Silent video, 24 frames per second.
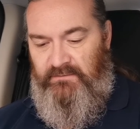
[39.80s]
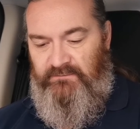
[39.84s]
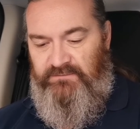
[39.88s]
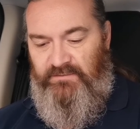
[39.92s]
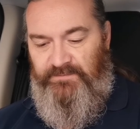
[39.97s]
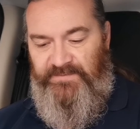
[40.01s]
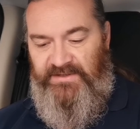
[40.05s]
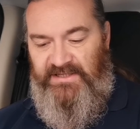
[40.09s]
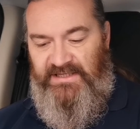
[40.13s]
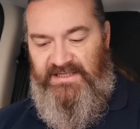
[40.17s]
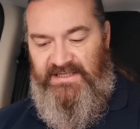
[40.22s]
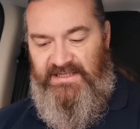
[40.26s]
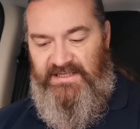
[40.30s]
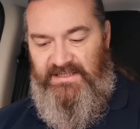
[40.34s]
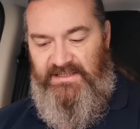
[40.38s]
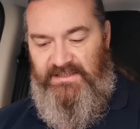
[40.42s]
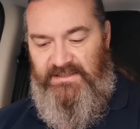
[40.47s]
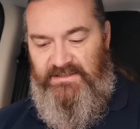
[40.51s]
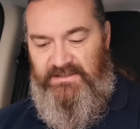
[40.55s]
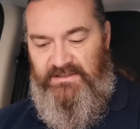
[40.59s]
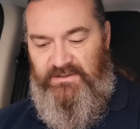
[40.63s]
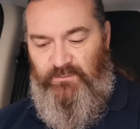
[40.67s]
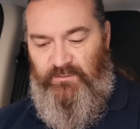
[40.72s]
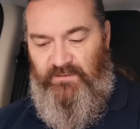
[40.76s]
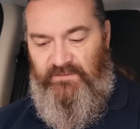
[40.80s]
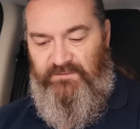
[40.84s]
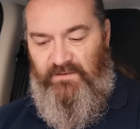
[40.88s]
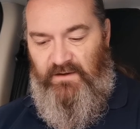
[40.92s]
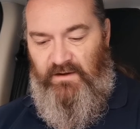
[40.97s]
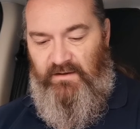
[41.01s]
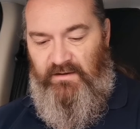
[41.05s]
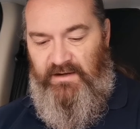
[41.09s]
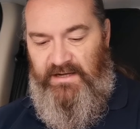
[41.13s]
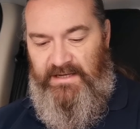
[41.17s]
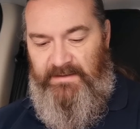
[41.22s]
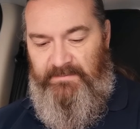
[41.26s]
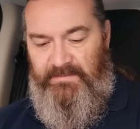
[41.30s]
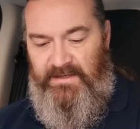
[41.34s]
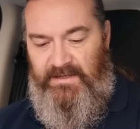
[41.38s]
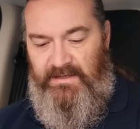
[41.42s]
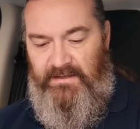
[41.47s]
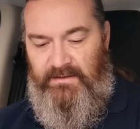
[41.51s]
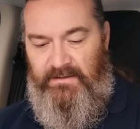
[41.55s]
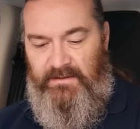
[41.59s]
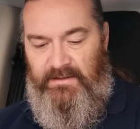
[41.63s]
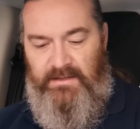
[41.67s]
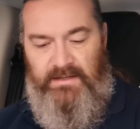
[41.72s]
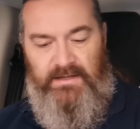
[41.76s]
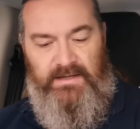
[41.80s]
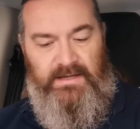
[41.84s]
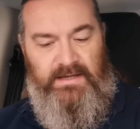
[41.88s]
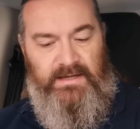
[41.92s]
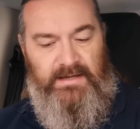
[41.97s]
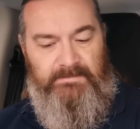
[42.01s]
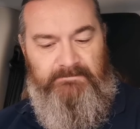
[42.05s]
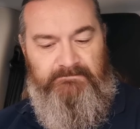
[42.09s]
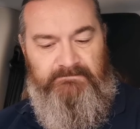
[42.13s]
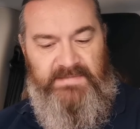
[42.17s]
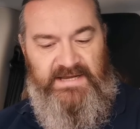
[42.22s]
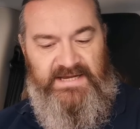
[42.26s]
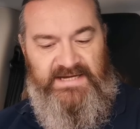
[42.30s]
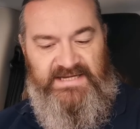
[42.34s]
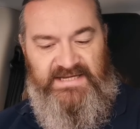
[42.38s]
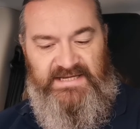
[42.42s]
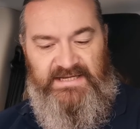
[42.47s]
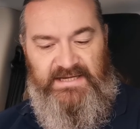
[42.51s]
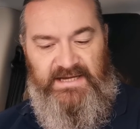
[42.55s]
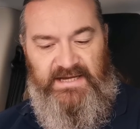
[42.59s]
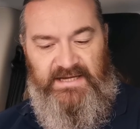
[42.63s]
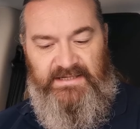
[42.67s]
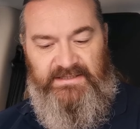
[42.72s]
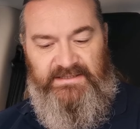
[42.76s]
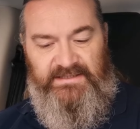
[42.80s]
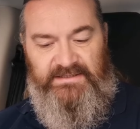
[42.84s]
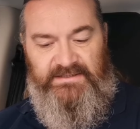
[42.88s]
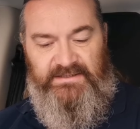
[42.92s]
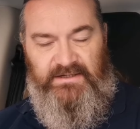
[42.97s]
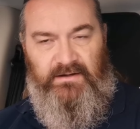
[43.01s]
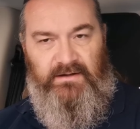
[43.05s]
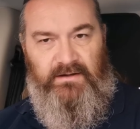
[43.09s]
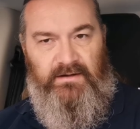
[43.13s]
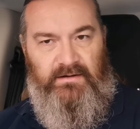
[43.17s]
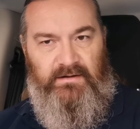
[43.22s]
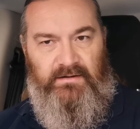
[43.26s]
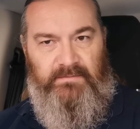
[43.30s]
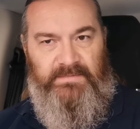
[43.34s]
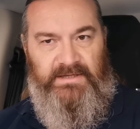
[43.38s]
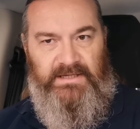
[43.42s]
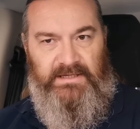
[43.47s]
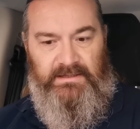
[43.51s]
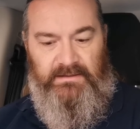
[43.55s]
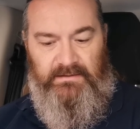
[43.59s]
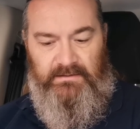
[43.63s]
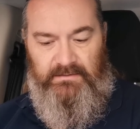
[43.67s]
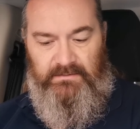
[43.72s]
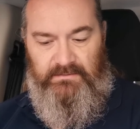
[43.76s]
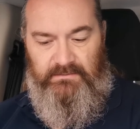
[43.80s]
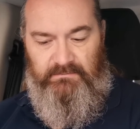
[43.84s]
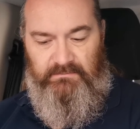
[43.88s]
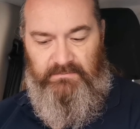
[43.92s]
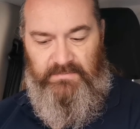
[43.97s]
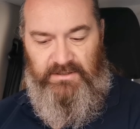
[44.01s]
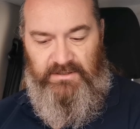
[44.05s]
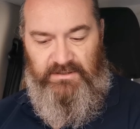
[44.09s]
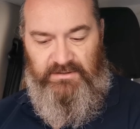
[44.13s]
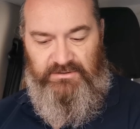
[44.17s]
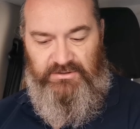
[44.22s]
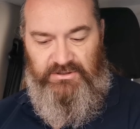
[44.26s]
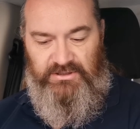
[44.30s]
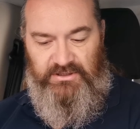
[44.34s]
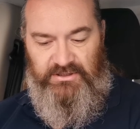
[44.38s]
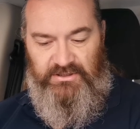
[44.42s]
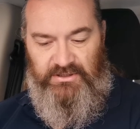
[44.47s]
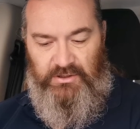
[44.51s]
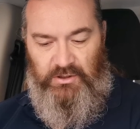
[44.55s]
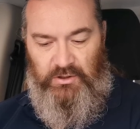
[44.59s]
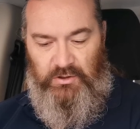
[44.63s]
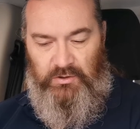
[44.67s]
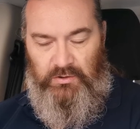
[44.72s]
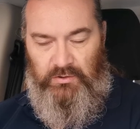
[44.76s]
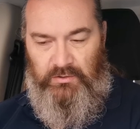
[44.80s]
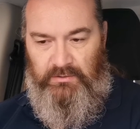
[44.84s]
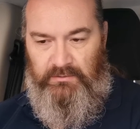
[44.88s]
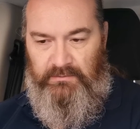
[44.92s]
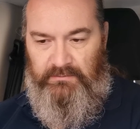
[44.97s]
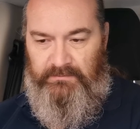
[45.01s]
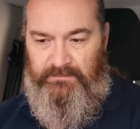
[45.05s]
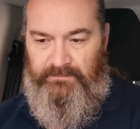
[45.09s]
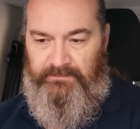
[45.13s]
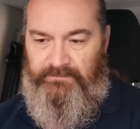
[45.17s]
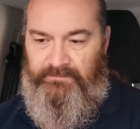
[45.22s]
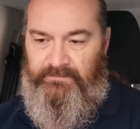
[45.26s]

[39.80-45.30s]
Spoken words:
from the east with Hymir, a many-headed army marching along.